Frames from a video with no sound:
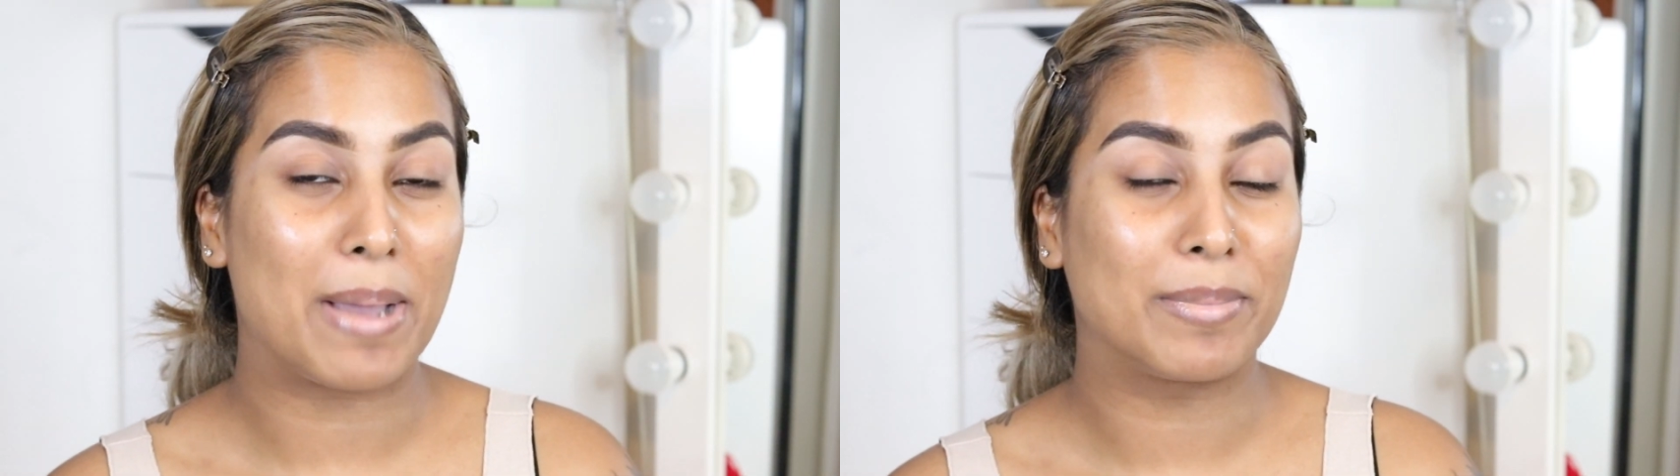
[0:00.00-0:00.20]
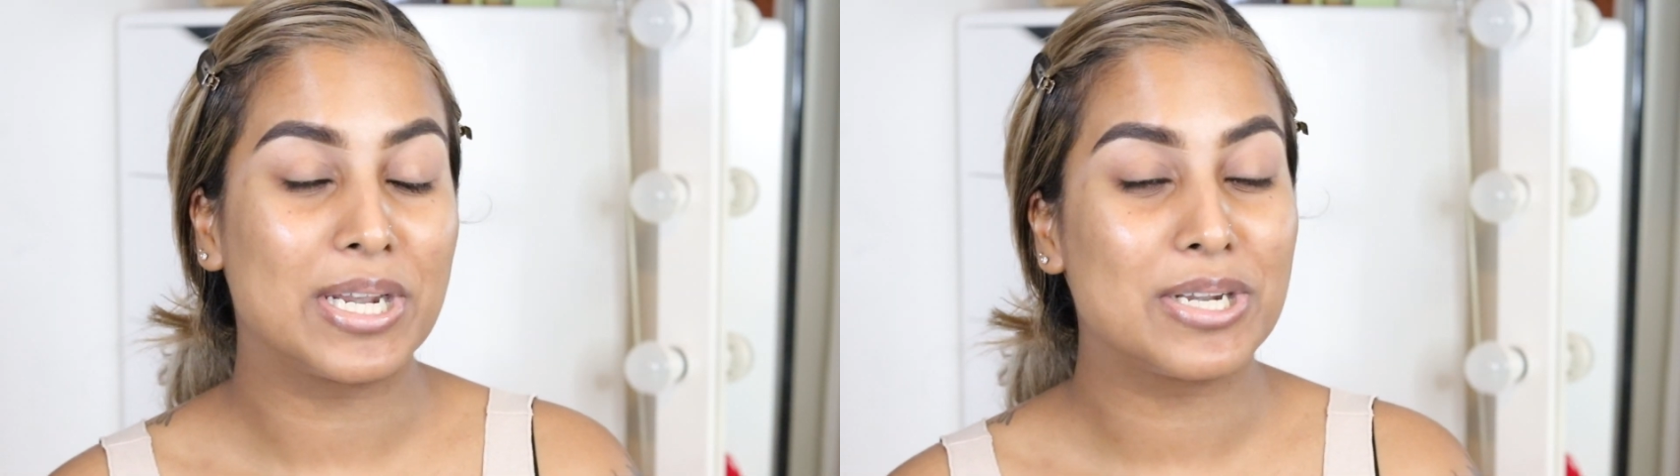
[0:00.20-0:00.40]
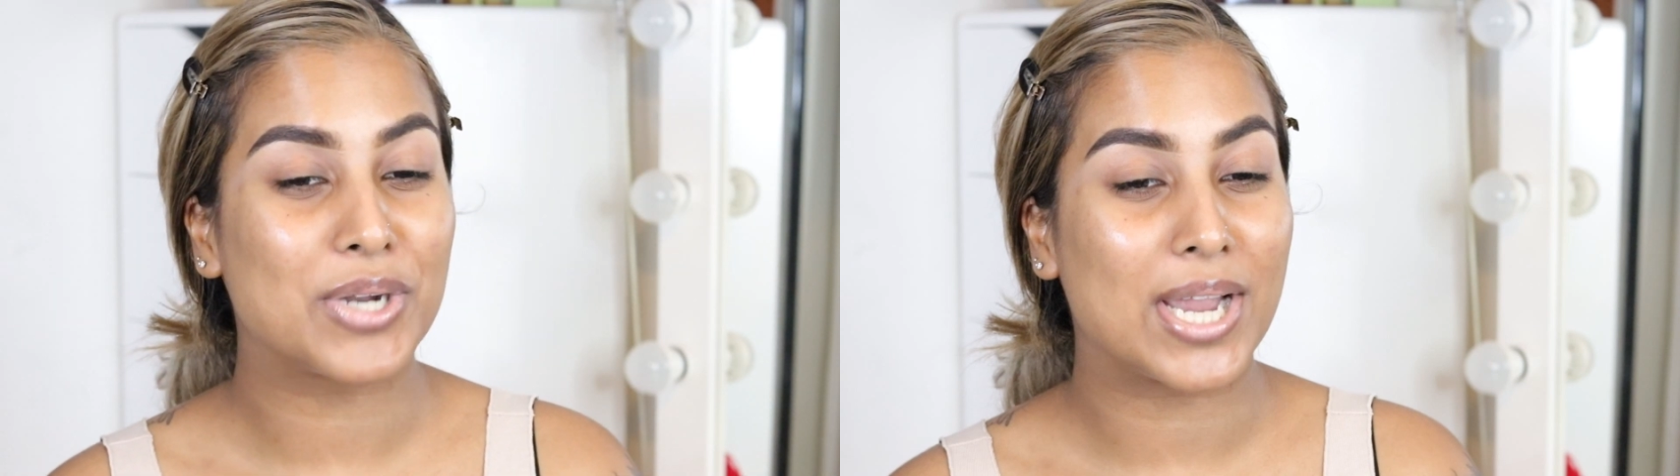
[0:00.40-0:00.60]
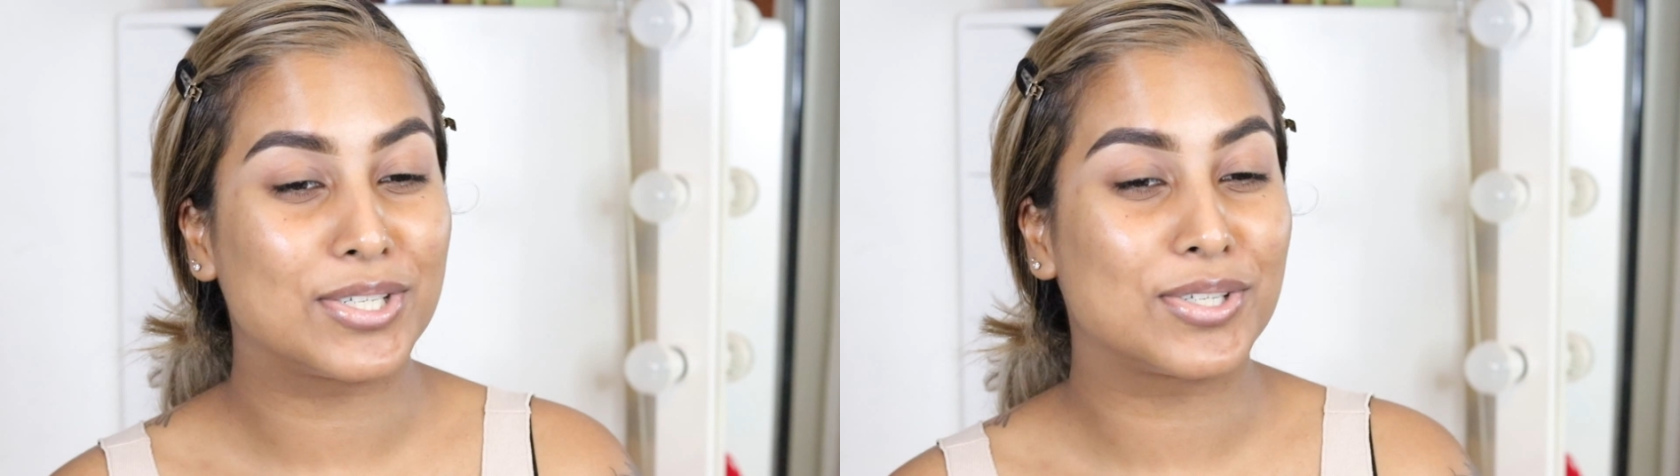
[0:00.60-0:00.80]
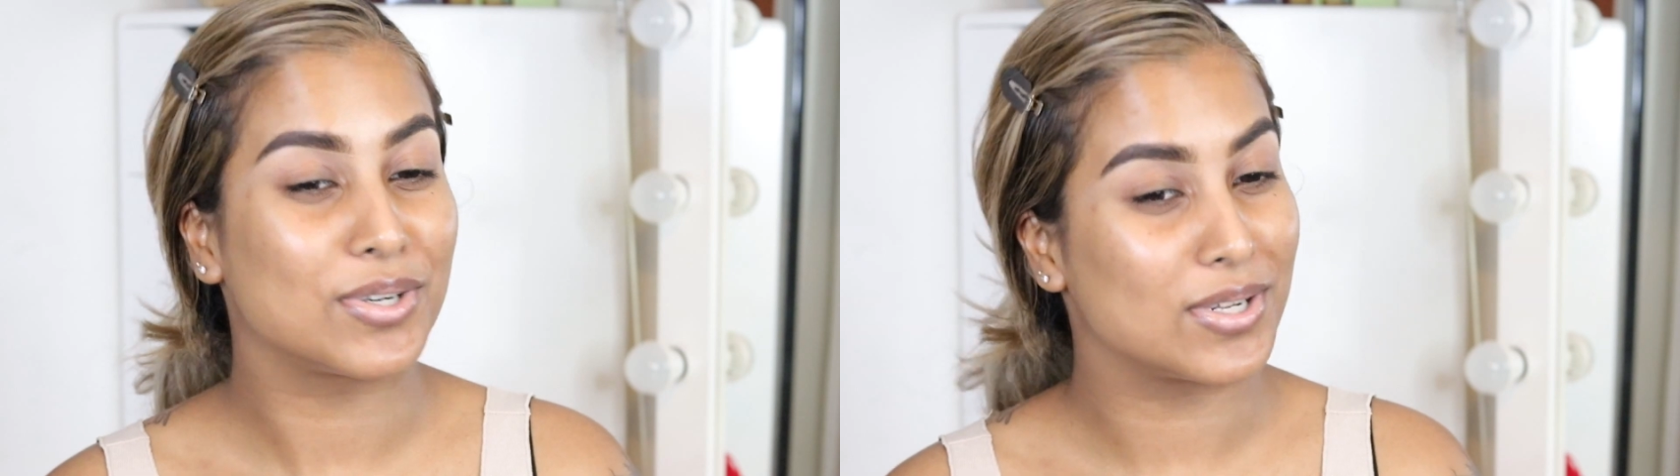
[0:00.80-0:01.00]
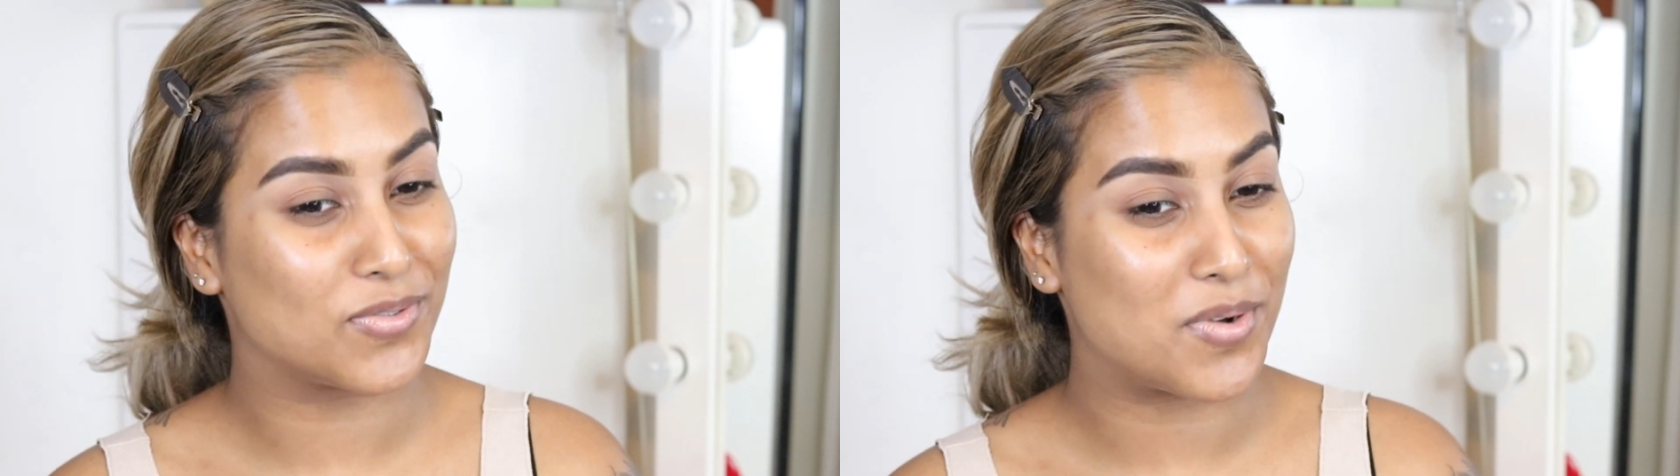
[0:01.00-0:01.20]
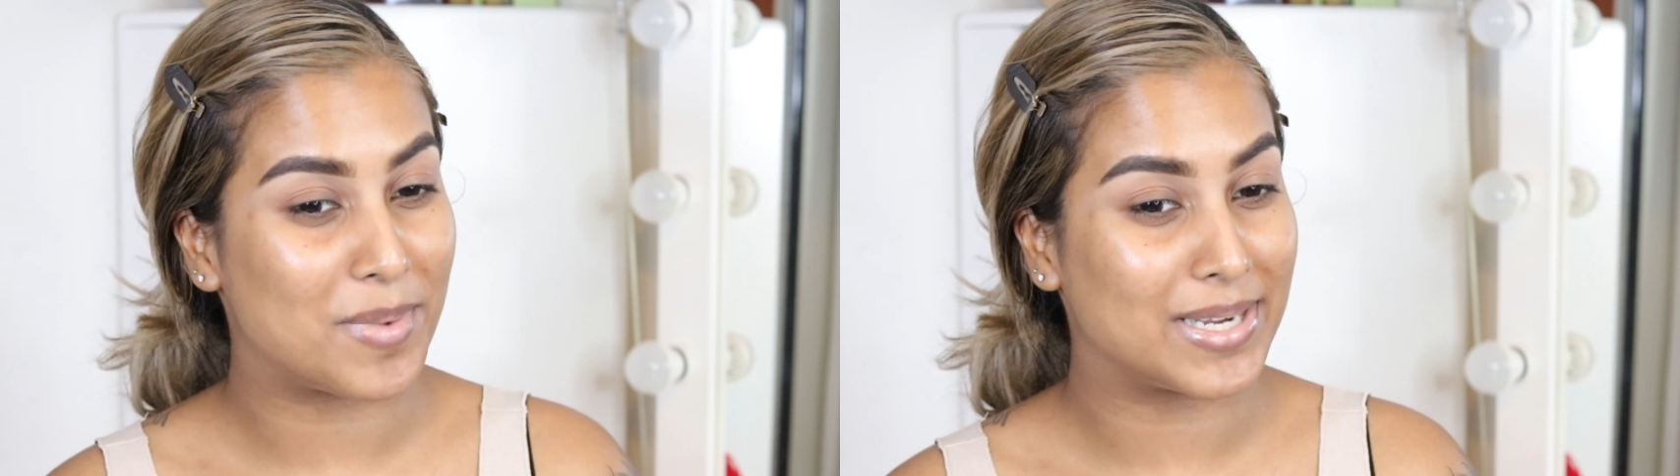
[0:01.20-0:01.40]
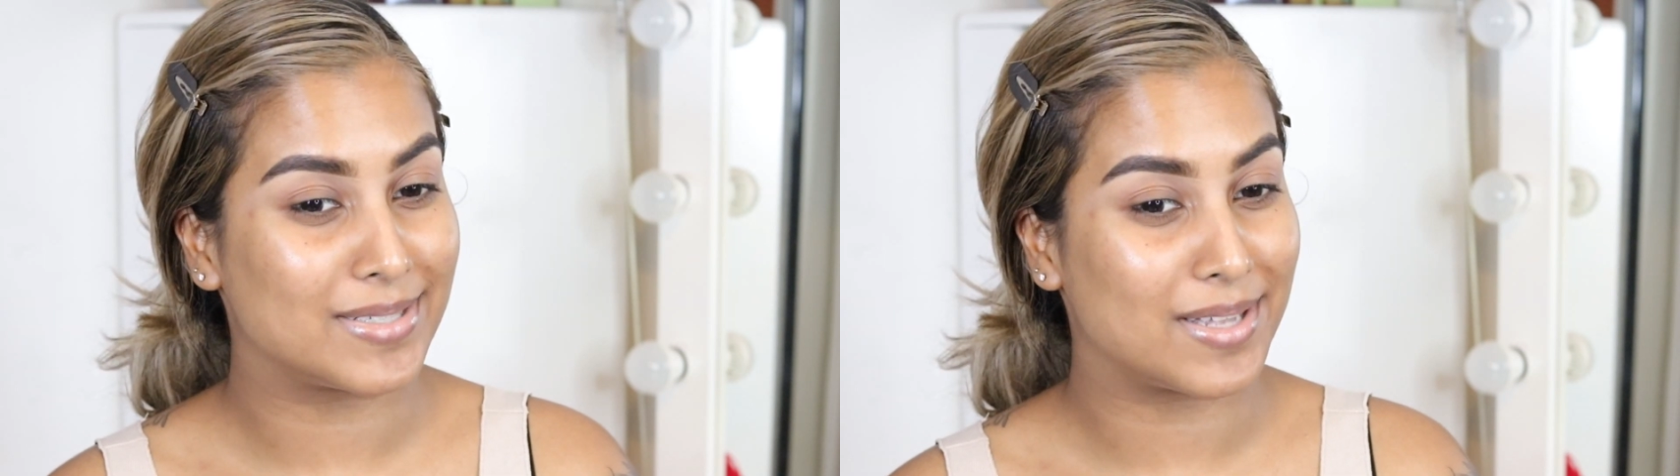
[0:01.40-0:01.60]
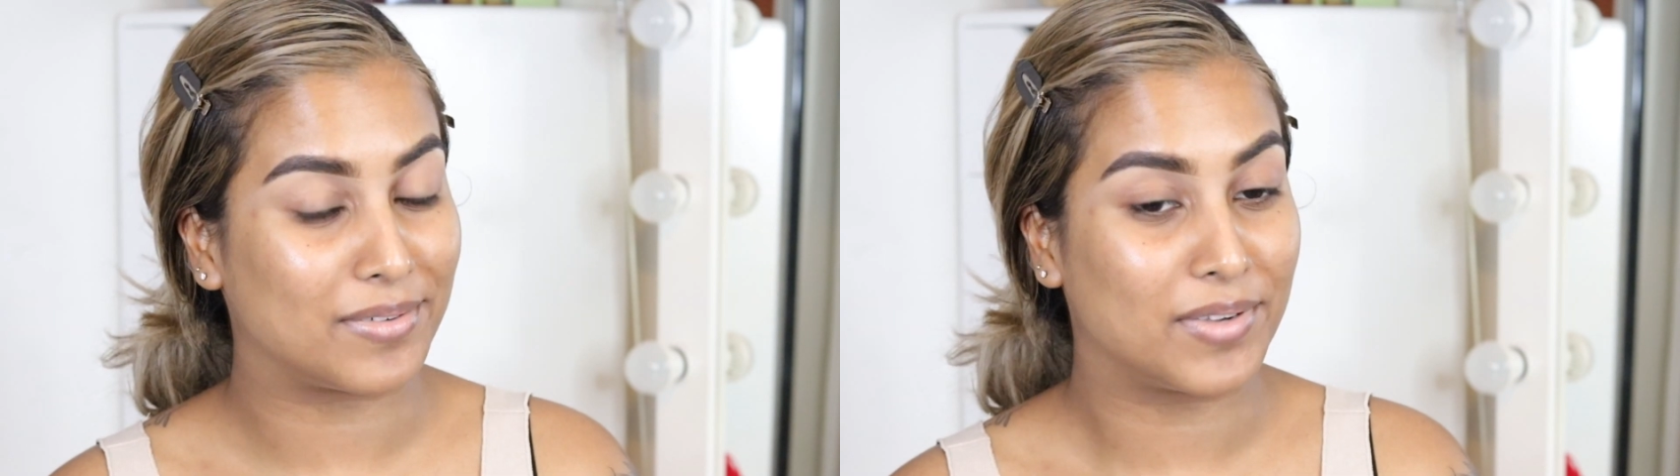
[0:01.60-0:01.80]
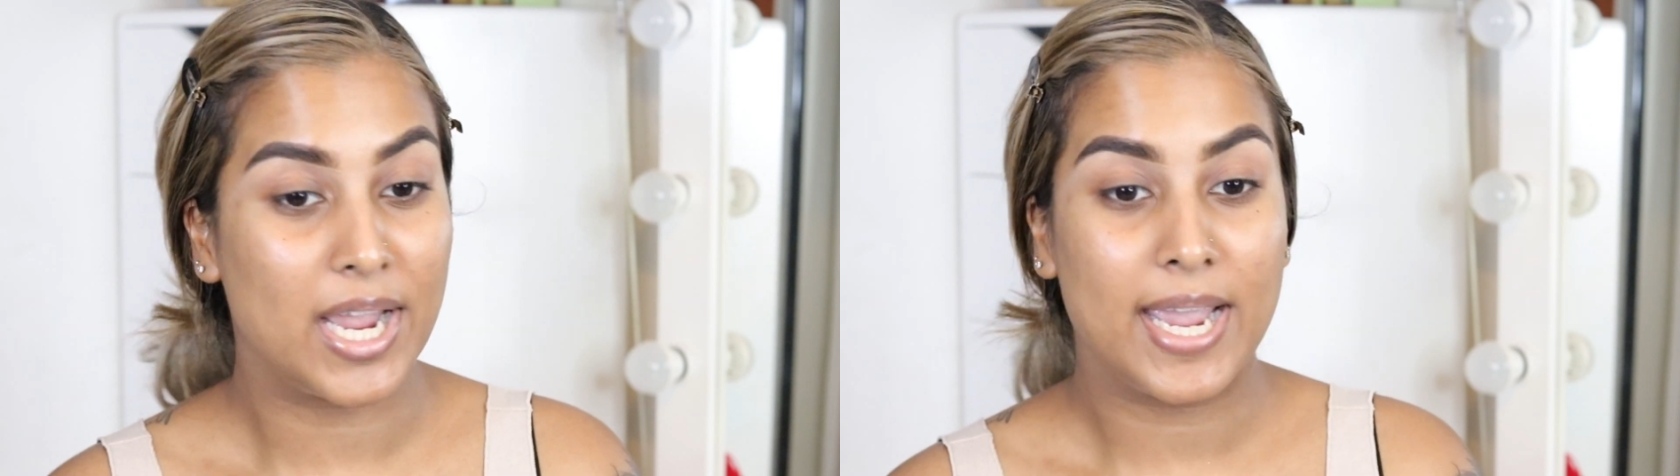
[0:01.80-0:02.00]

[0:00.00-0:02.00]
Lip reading: I'm gonna try to transform myself